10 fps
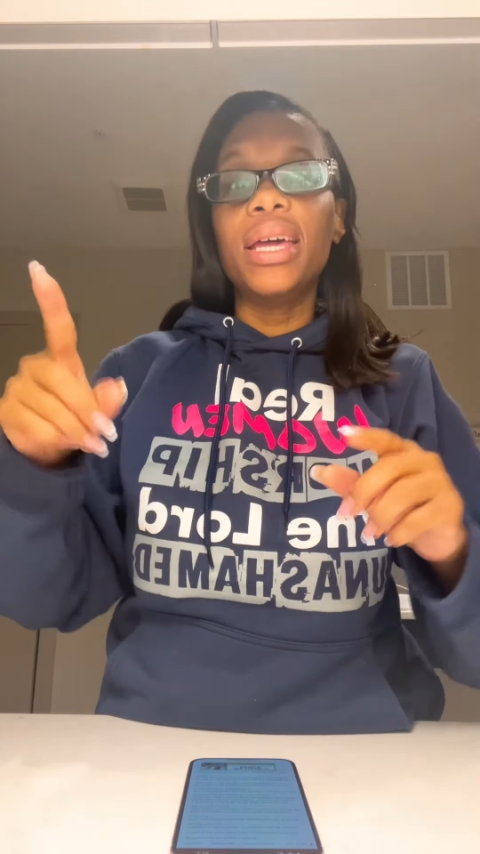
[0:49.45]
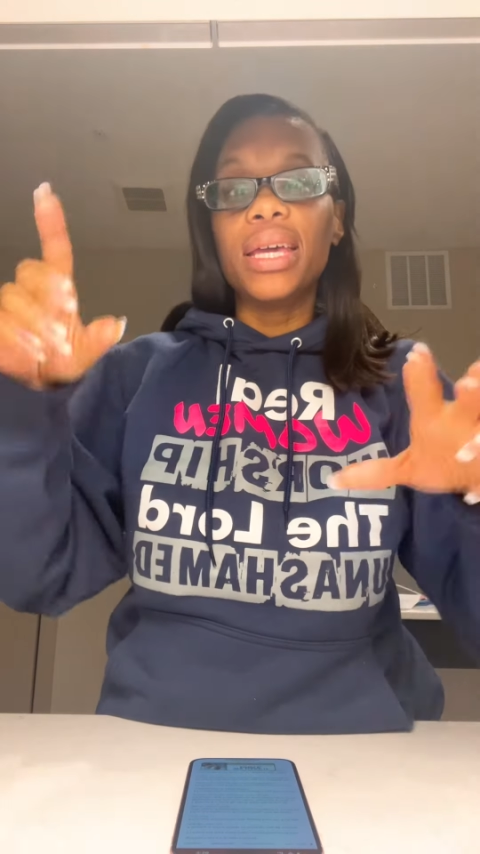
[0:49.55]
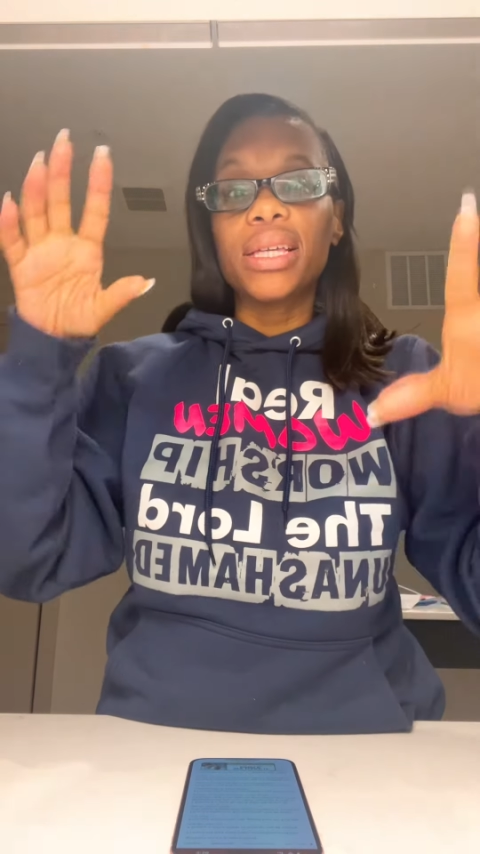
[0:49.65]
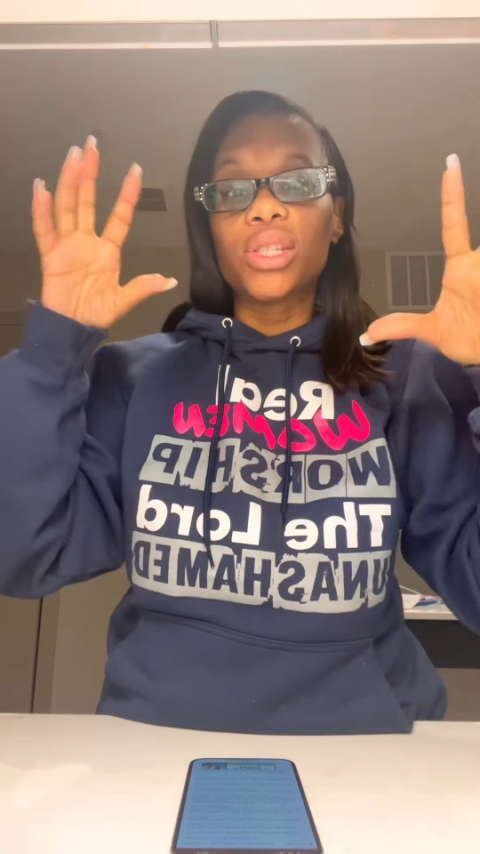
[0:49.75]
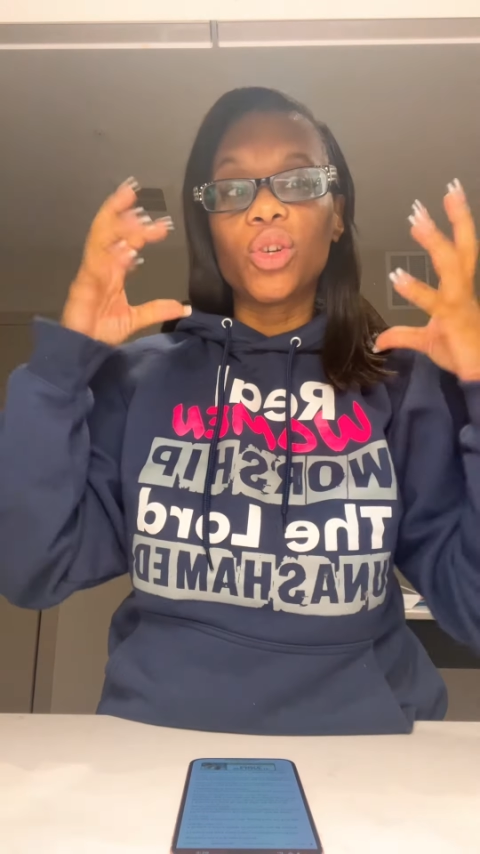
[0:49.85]

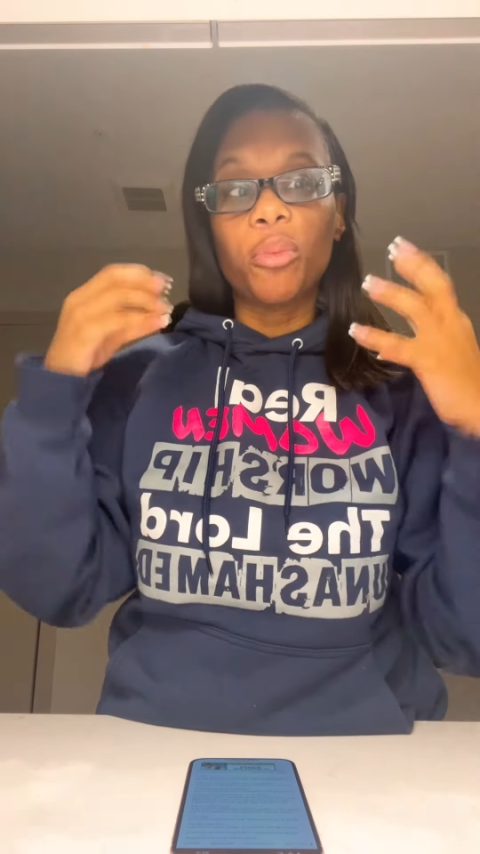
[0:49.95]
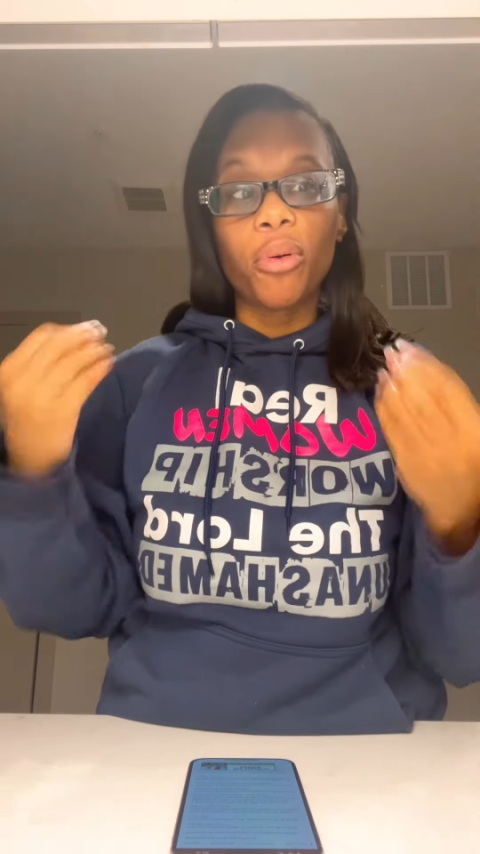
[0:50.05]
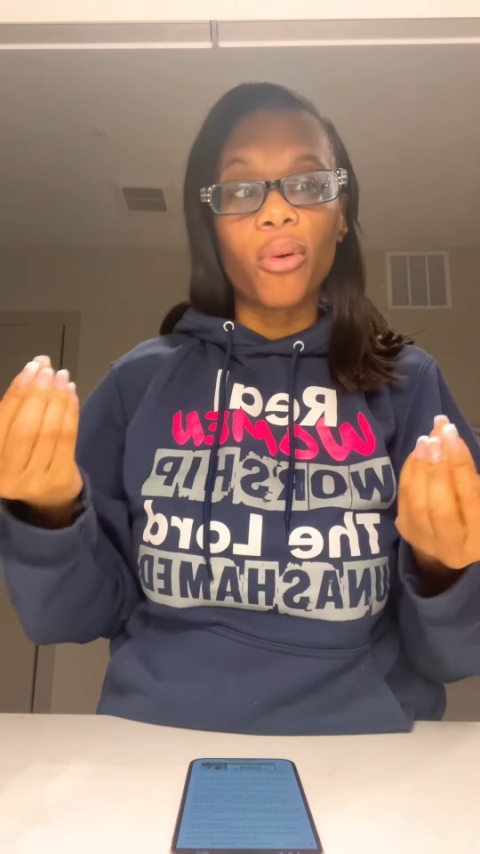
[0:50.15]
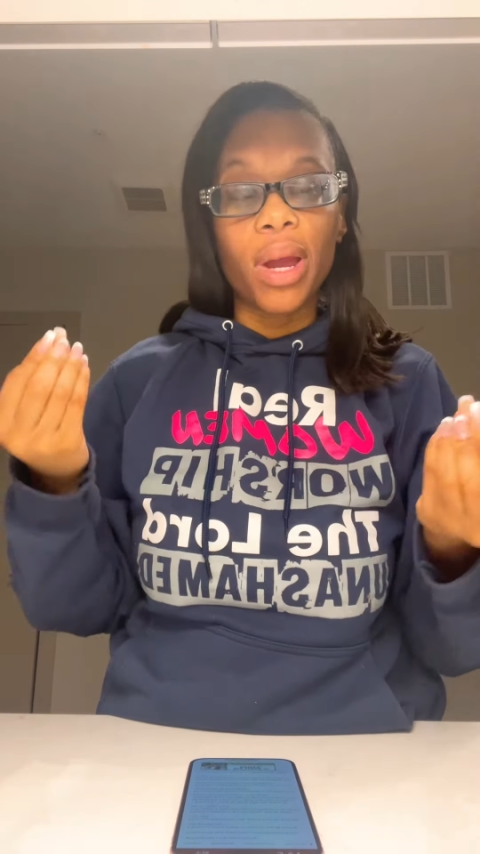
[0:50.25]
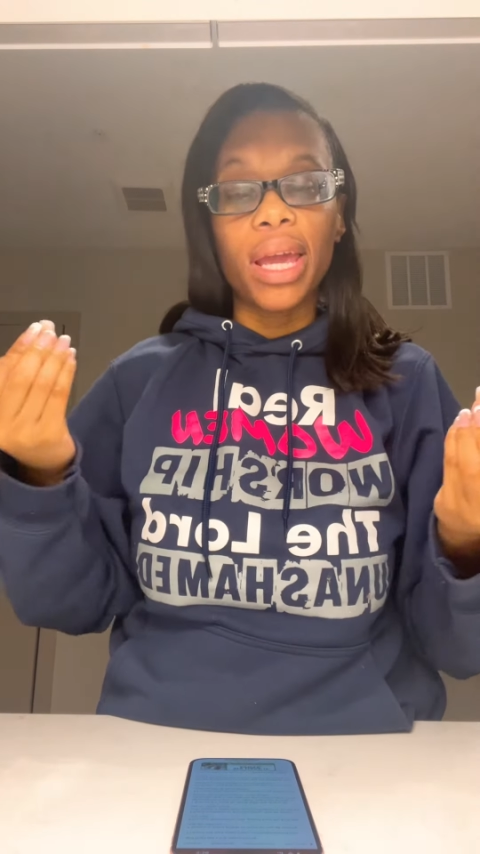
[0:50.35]
is to
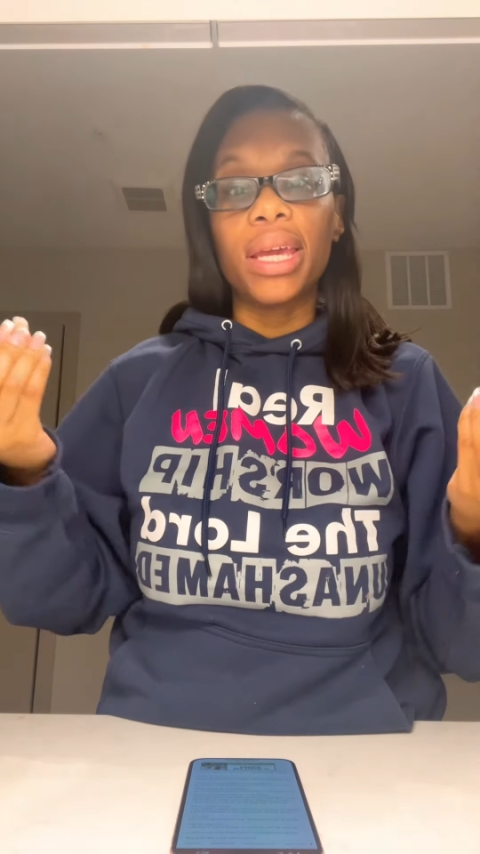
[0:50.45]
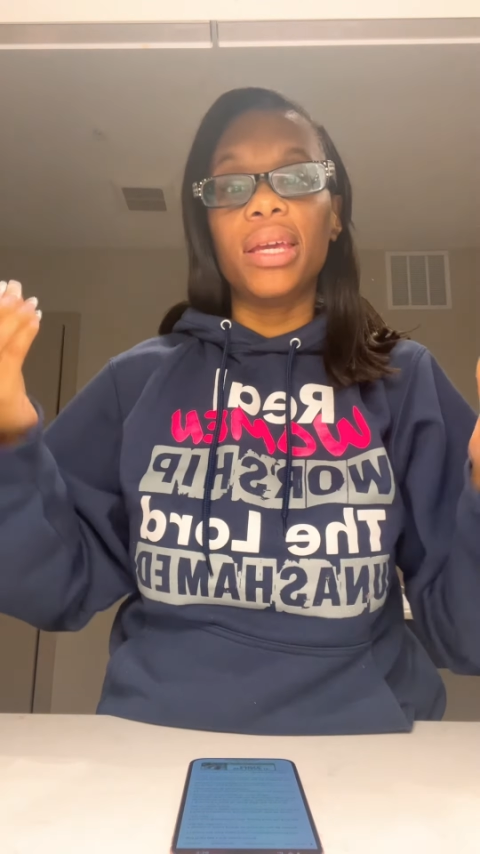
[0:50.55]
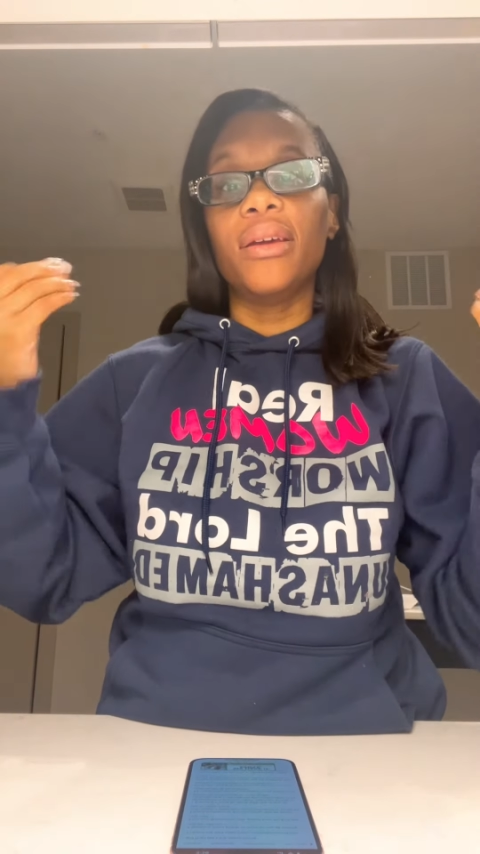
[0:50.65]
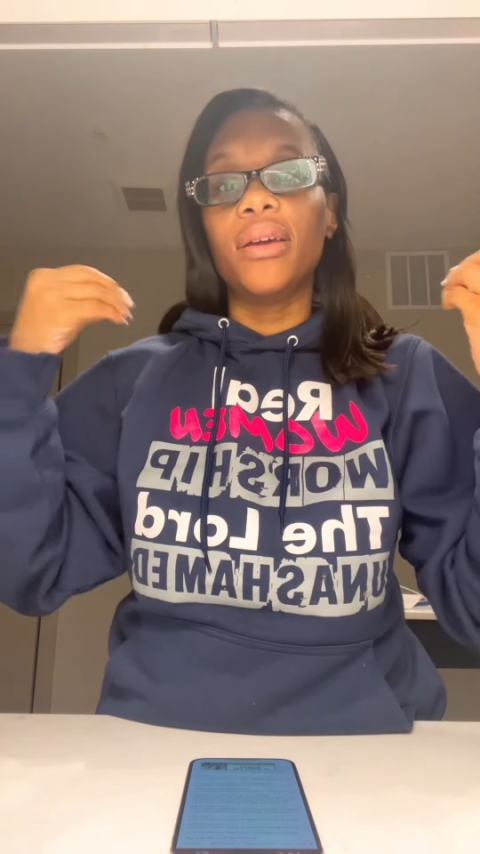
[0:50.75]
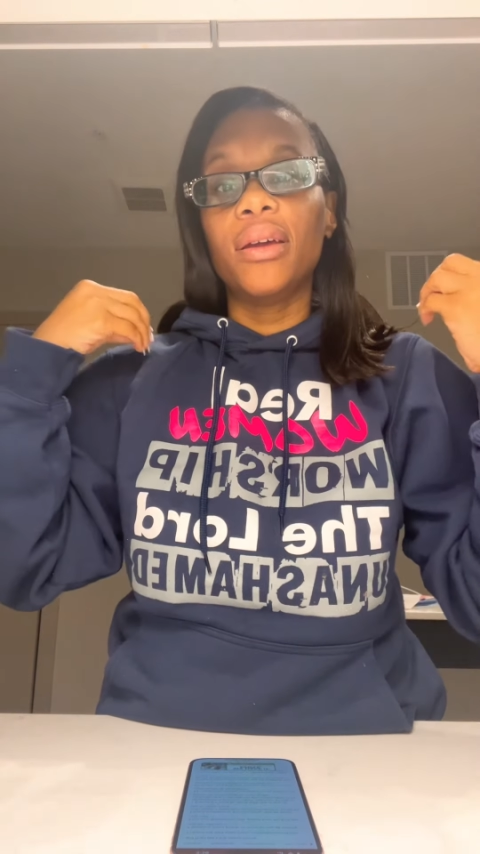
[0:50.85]

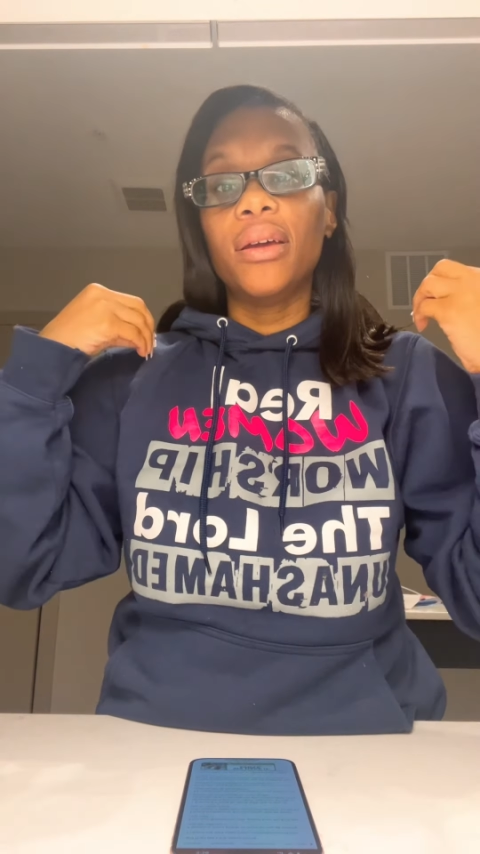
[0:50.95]
pray